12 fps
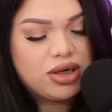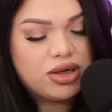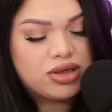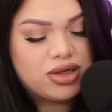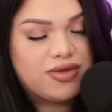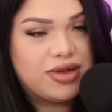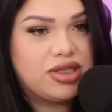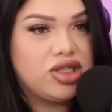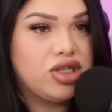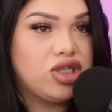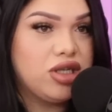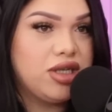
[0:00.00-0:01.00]
Your service
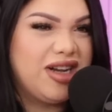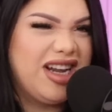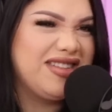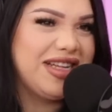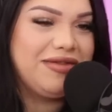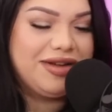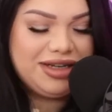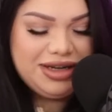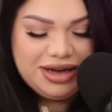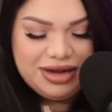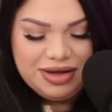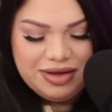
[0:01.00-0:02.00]
shut down. I was getting
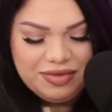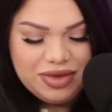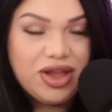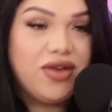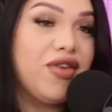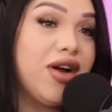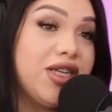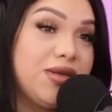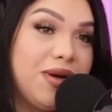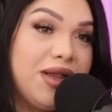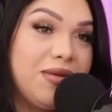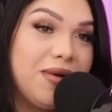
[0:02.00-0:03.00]
imagine. You forgot to
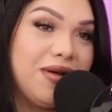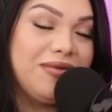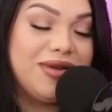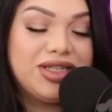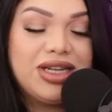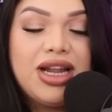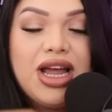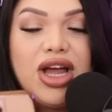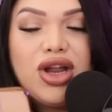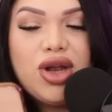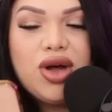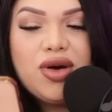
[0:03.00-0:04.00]
pay the bill. Imagine.
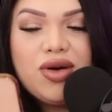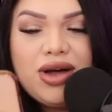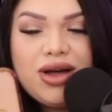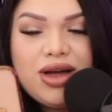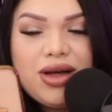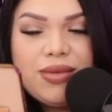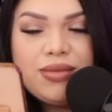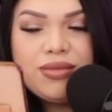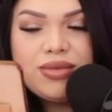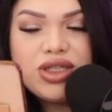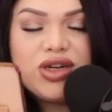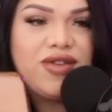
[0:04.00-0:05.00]
No,
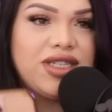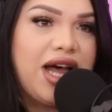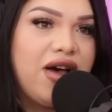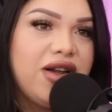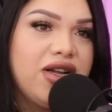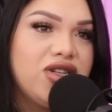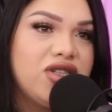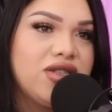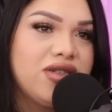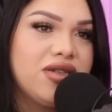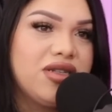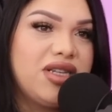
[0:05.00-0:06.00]
service outage.
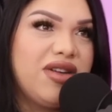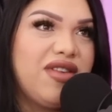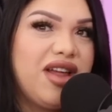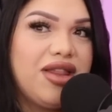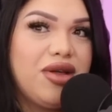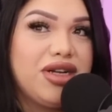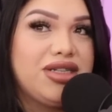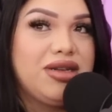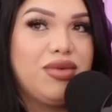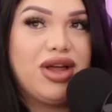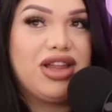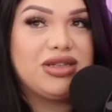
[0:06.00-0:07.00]
because
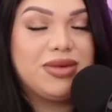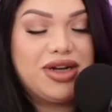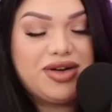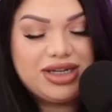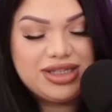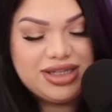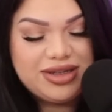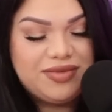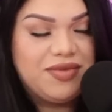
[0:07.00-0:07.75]
the weather's been crazy.